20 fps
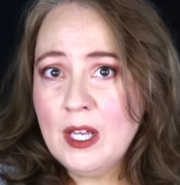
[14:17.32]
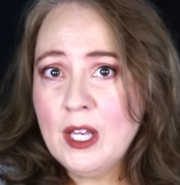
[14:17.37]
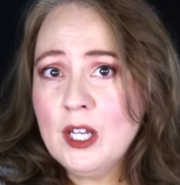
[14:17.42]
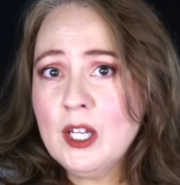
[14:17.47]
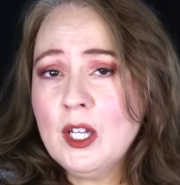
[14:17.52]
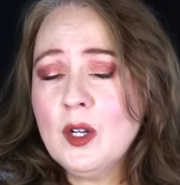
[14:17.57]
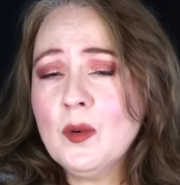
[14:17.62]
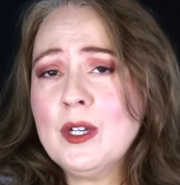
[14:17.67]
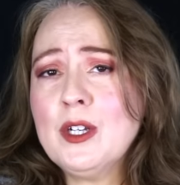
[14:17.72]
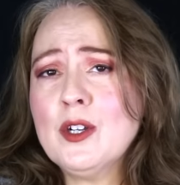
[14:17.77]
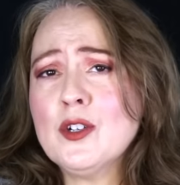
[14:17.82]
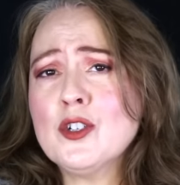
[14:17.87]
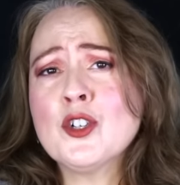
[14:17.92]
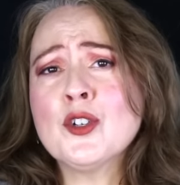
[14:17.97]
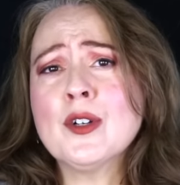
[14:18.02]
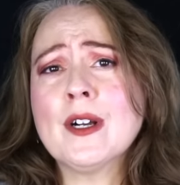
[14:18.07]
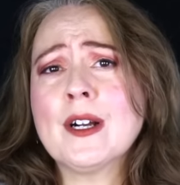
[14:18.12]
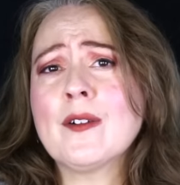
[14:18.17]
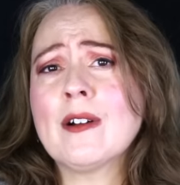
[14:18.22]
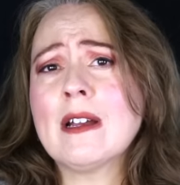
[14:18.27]
You know what? You're
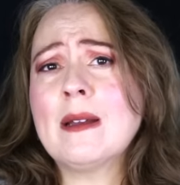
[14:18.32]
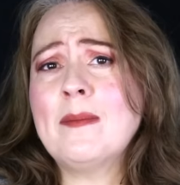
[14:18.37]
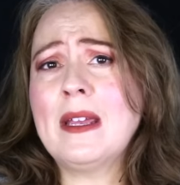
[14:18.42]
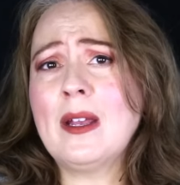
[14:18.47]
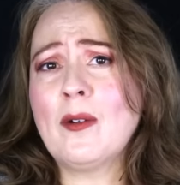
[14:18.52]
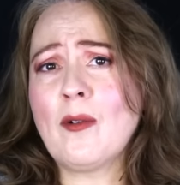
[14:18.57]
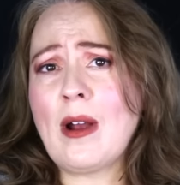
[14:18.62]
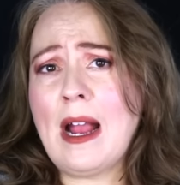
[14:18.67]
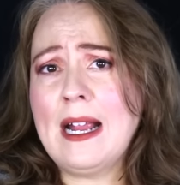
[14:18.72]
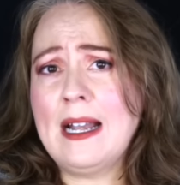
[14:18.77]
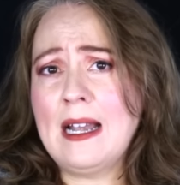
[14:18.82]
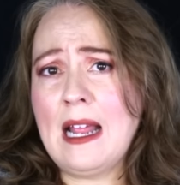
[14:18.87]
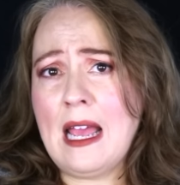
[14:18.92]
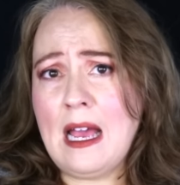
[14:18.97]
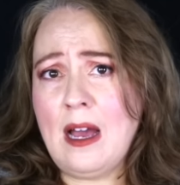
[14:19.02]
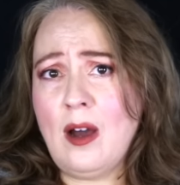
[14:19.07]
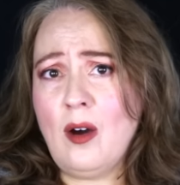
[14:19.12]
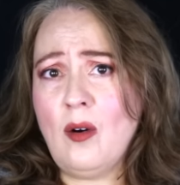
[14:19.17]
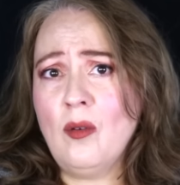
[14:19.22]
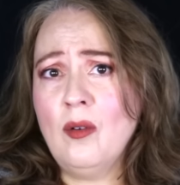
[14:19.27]
triggering me right
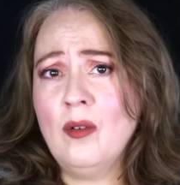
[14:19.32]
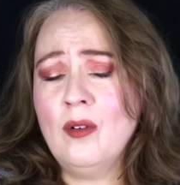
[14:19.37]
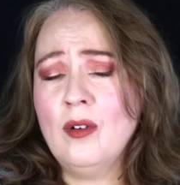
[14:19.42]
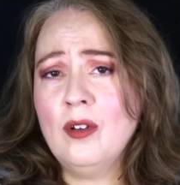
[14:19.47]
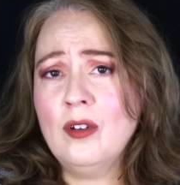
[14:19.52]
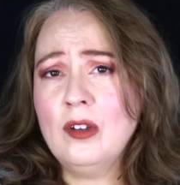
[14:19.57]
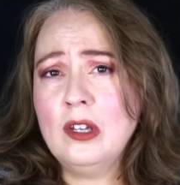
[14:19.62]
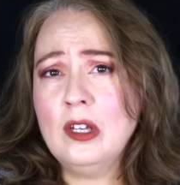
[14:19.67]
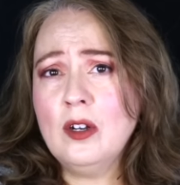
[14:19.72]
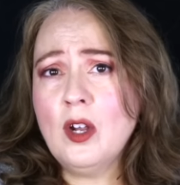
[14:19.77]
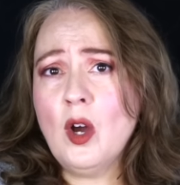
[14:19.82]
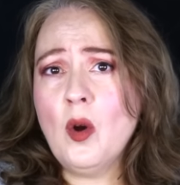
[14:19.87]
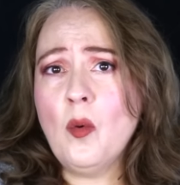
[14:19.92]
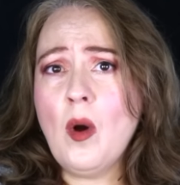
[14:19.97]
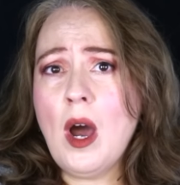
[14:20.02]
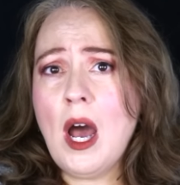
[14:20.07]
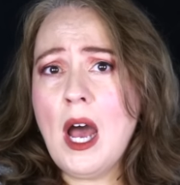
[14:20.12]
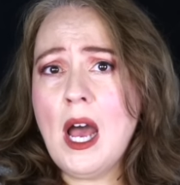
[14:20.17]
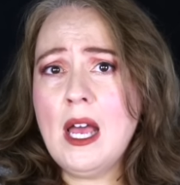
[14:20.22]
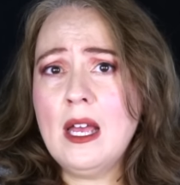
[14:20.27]
now. You know
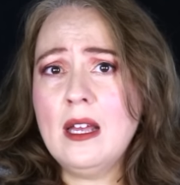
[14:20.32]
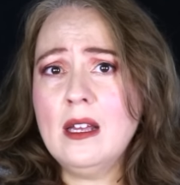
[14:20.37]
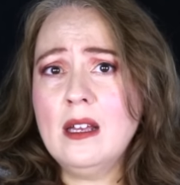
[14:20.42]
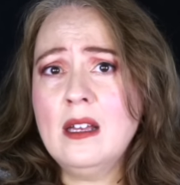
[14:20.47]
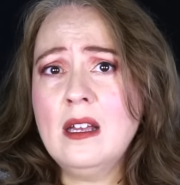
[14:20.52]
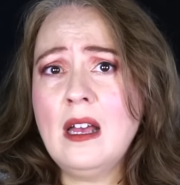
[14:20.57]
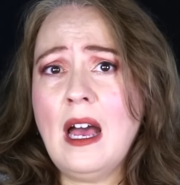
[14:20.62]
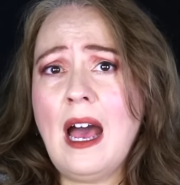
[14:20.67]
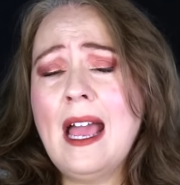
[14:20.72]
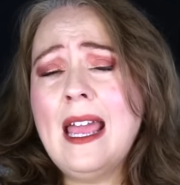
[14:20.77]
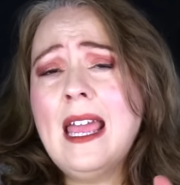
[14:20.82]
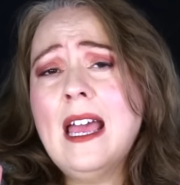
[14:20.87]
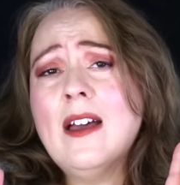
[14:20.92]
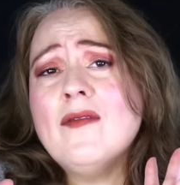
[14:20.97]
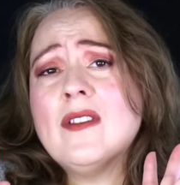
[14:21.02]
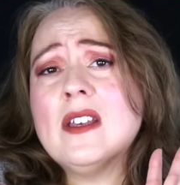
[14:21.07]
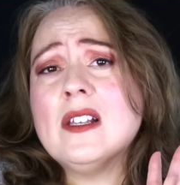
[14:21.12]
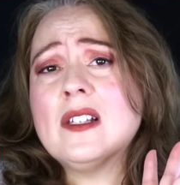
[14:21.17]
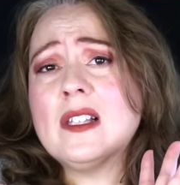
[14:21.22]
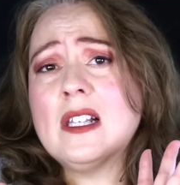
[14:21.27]
what? I have
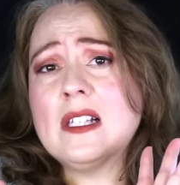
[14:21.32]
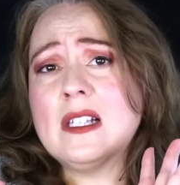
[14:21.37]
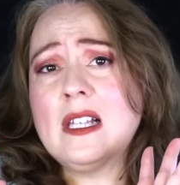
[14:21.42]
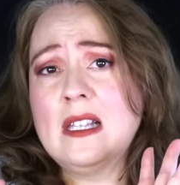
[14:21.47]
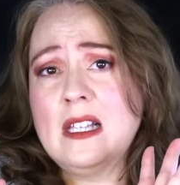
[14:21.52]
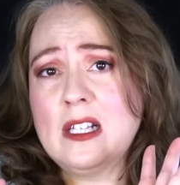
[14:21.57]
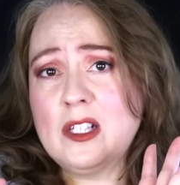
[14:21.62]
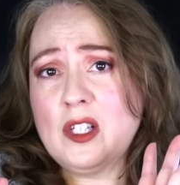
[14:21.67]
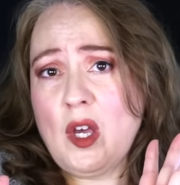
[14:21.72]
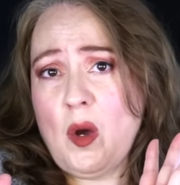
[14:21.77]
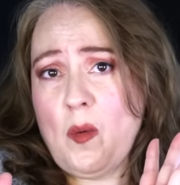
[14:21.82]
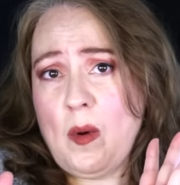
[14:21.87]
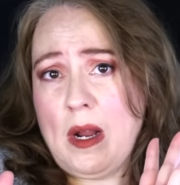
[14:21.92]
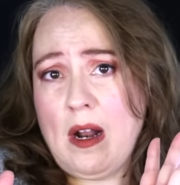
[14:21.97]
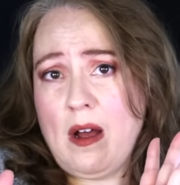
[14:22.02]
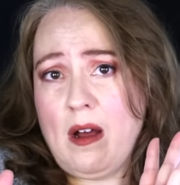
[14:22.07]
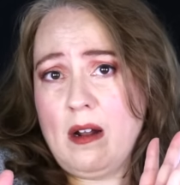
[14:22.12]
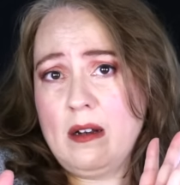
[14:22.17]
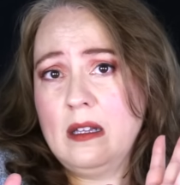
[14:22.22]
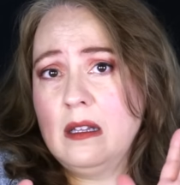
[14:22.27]
this, this, and this going
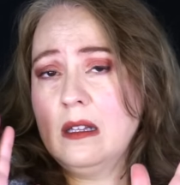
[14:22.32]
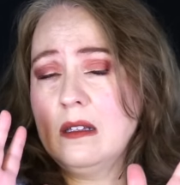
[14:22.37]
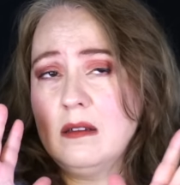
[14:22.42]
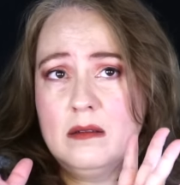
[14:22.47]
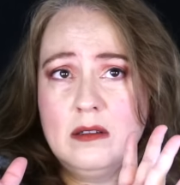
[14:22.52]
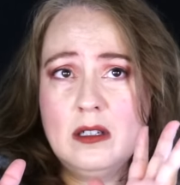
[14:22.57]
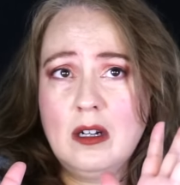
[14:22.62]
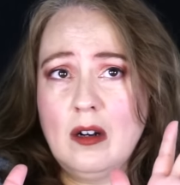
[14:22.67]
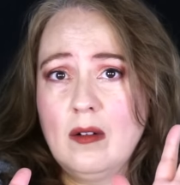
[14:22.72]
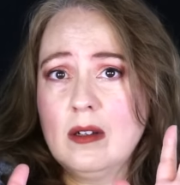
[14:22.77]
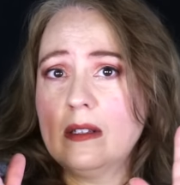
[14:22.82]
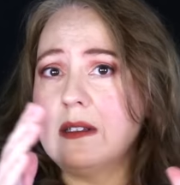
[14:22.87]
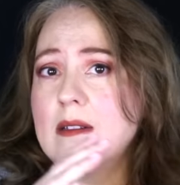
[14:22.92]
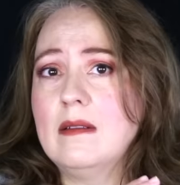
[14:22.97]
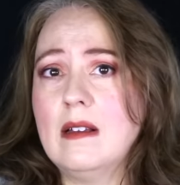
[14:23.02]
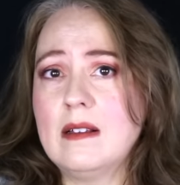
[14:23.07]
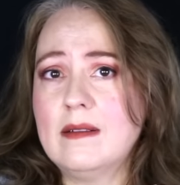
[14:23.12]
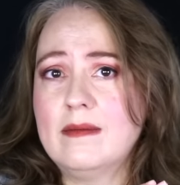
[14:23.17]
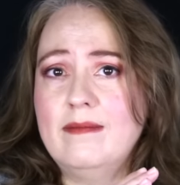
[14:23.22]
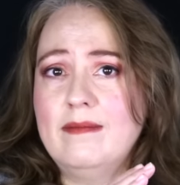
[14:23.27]
on. And, the, you know, it,
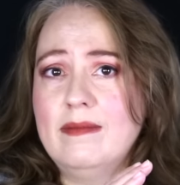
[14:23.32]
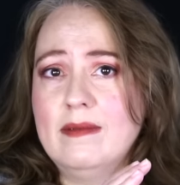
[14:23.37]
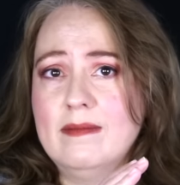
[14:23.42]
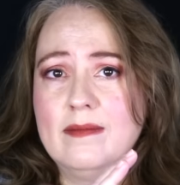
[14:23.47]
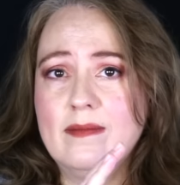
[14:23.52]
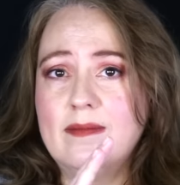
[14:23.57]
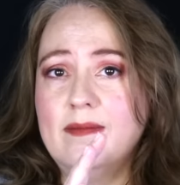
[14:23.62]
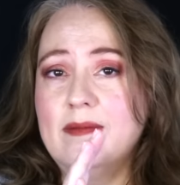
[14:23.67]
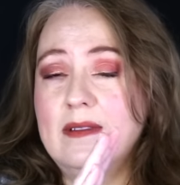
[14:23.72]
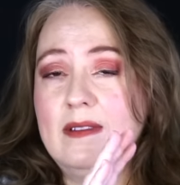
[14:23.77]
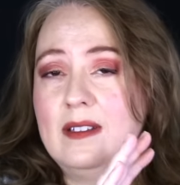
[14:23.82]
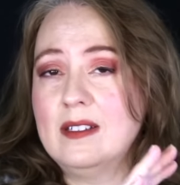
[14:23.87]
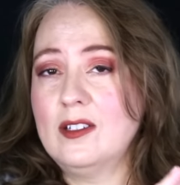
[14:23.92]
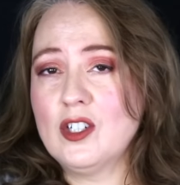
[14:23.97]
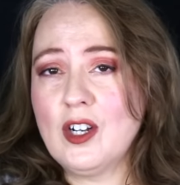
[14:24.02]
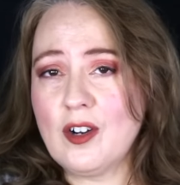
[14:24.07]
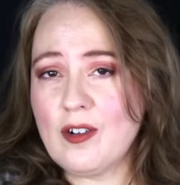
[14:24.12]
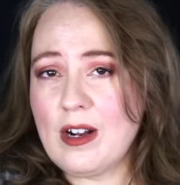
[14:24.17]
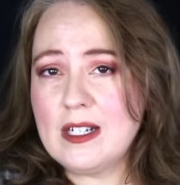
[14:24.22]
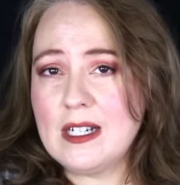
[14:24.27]
it, the
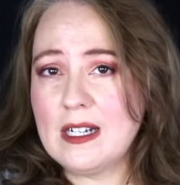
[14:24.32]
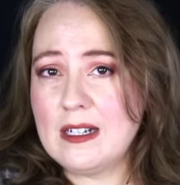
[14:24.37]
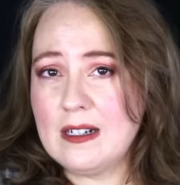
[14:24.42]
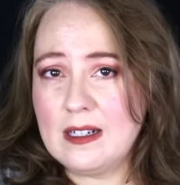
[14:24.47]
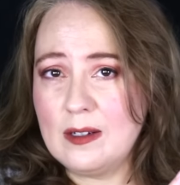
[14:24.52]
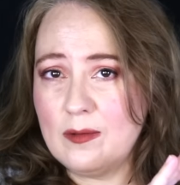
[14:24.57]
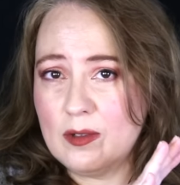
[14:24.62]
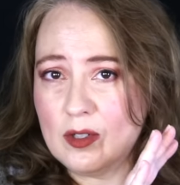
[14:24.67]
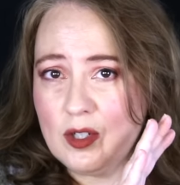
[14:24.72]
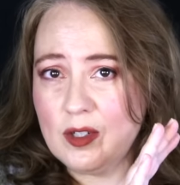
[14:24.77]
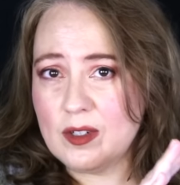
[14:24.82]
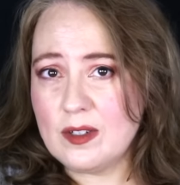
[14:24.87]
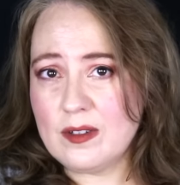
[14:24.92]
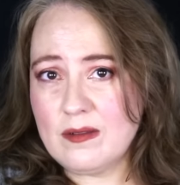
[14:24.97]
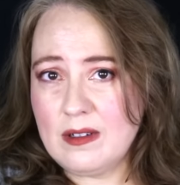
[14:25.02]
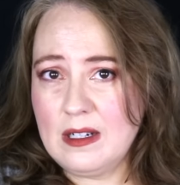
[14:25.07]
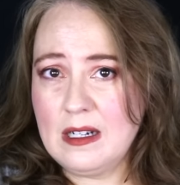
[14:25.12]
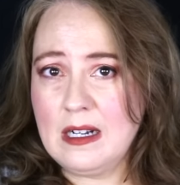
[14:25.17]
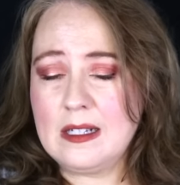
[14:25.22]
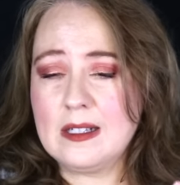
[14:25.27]
gender identity was
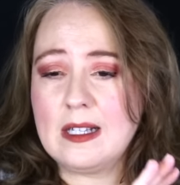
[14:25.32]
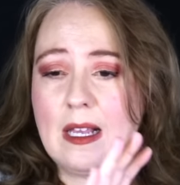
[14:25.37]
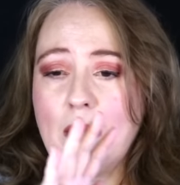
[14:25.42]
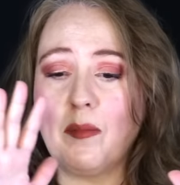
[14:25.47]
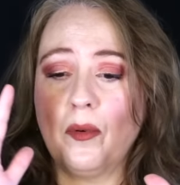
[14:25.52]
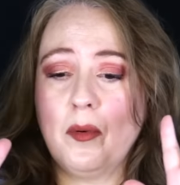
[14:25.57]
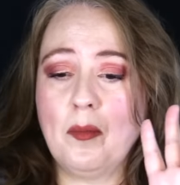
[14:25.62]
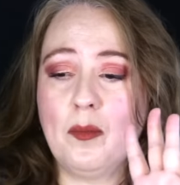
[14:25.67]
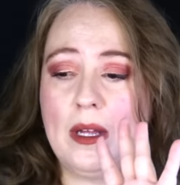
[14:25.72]
just an example.